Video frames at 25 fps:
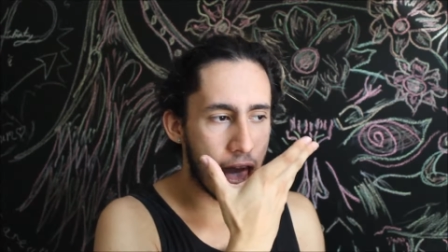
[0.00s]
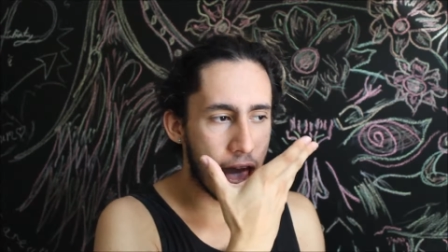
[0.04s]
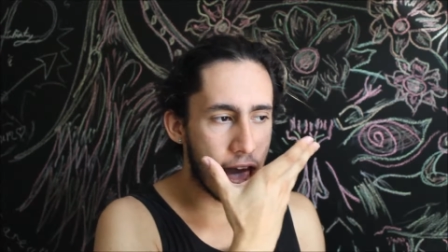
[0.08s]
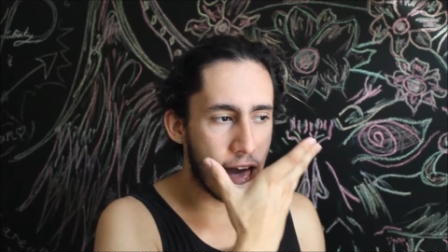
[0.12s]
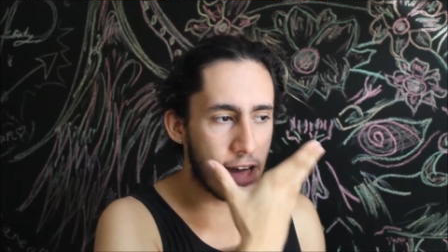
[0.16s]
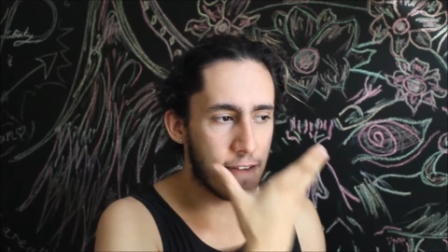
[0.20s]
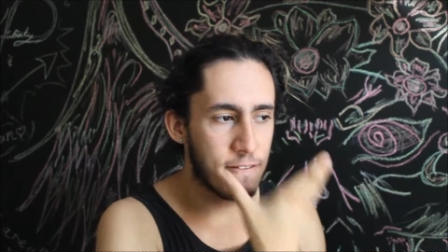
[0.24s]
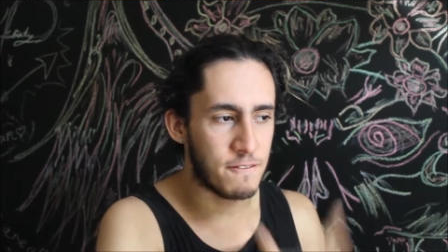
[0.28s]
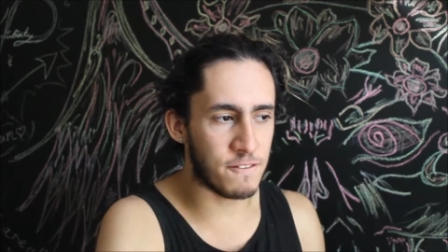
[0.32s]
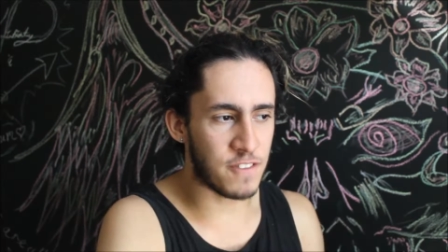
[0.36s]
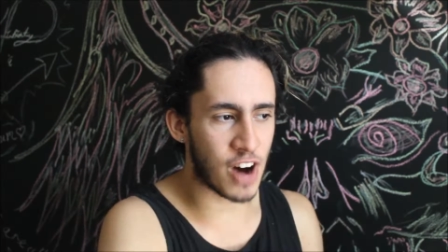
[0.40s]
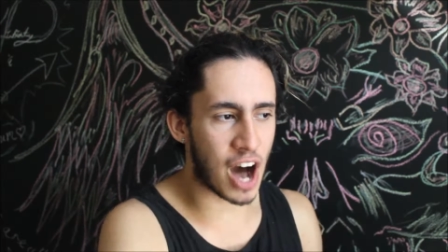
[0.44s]

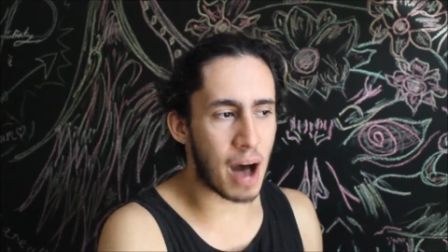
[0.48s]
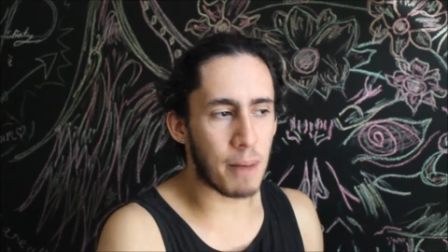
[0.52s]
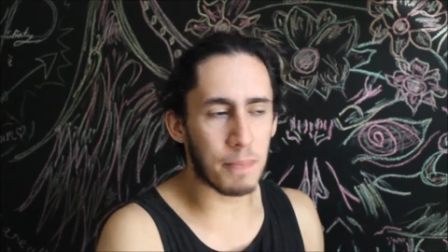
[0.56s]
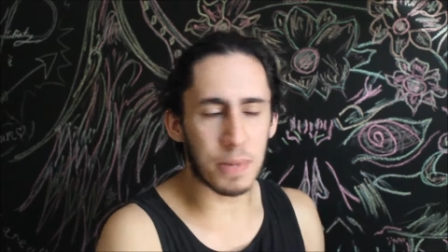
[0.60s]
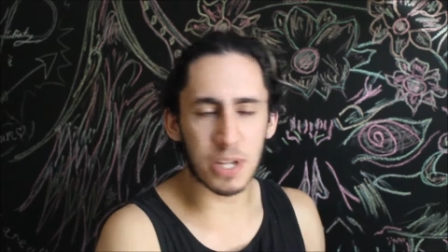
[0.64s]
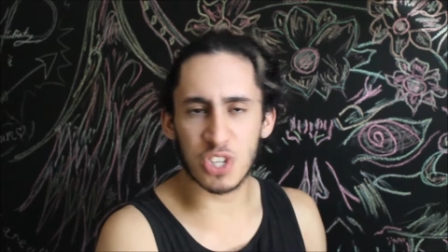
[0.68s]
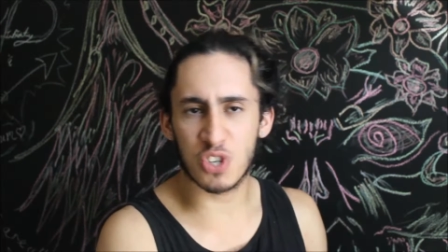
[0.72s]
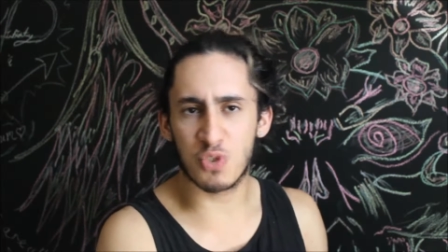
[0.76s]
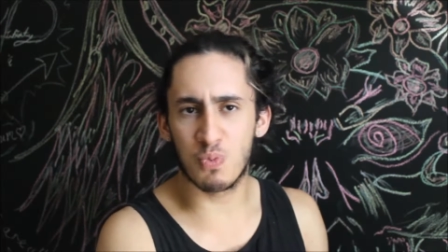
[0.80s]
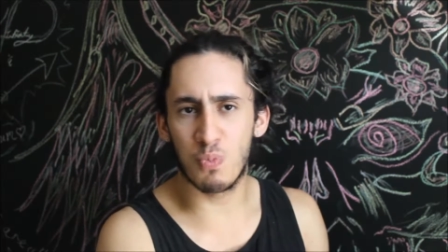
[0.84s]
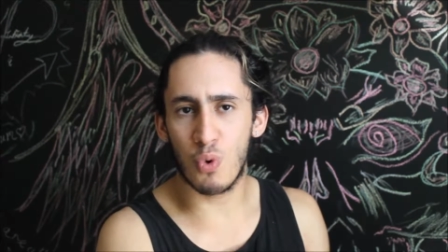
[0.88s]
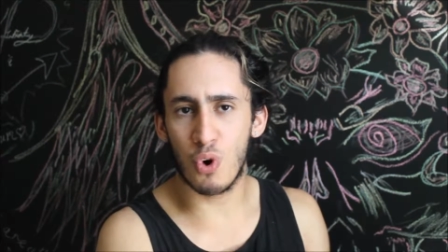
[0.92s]
and
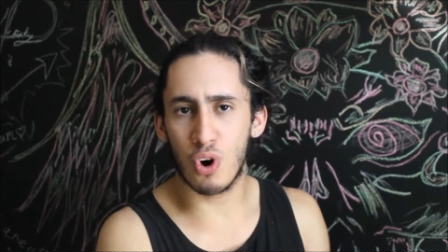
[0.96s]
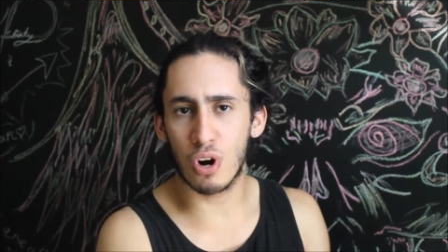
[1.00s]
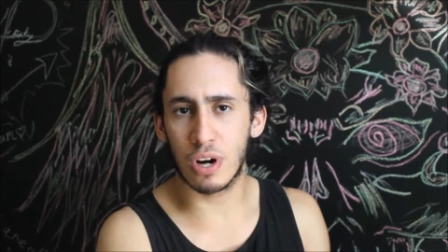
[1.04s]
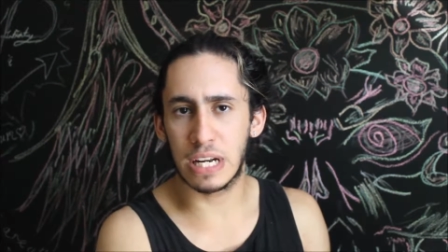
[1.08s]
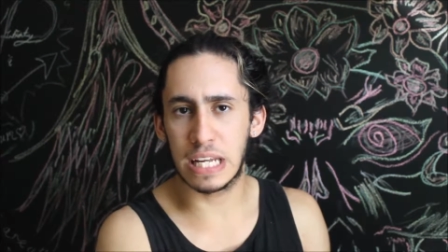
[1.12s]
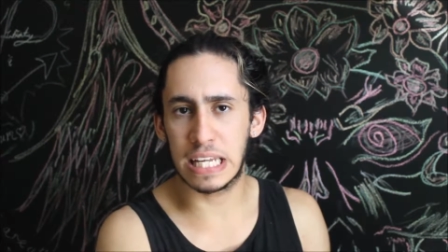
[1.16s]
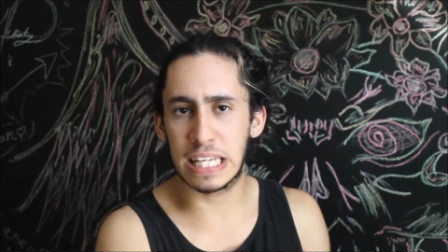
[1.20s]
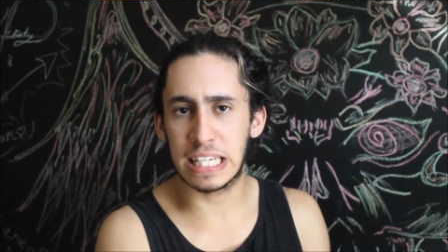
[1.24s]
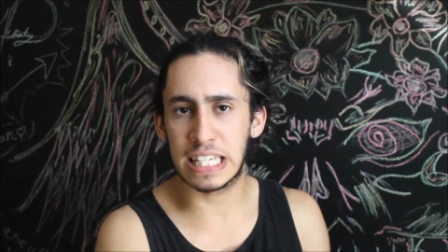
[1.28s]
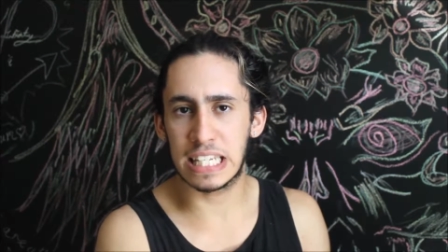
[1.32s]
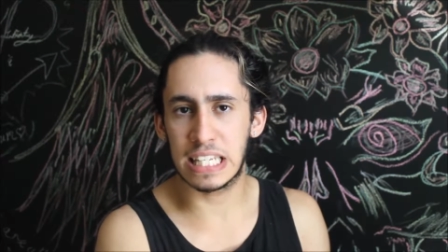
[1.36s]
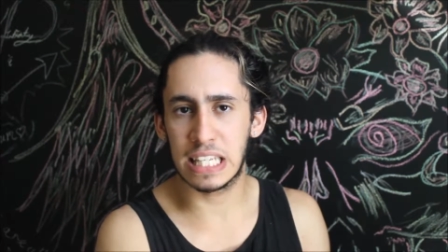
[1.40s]
vomits more in
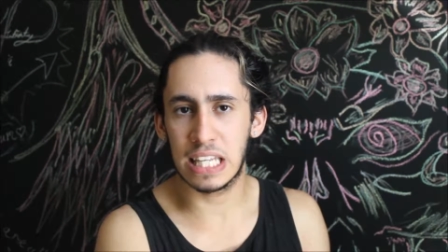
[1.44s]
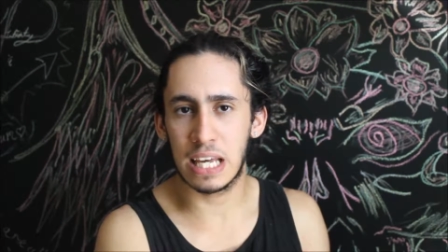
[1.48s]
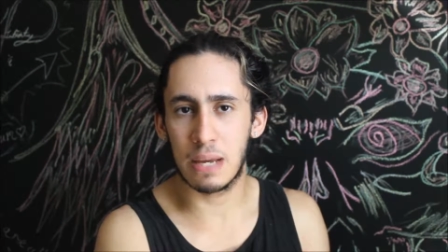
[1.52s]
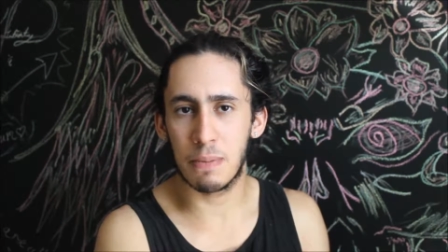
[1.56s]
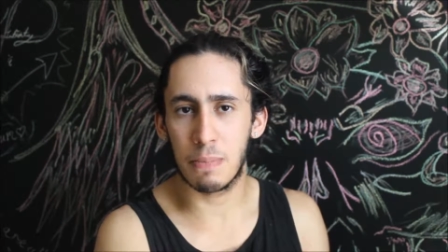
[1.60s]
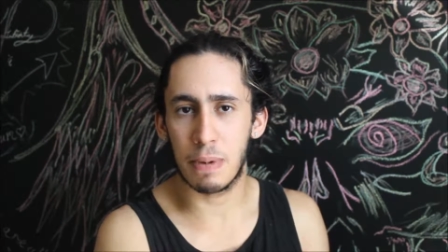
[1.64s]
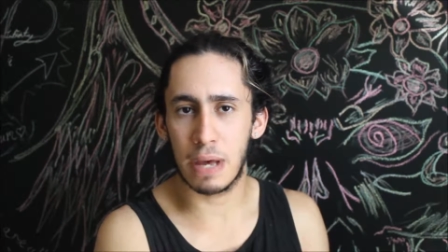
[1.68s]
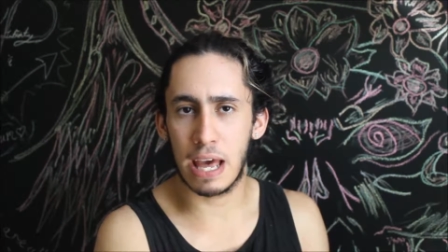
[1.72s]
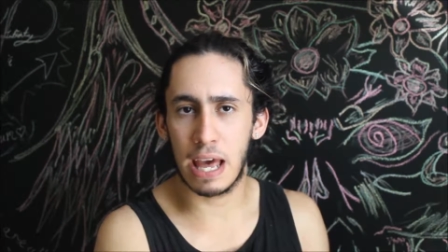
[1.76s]
his sleep.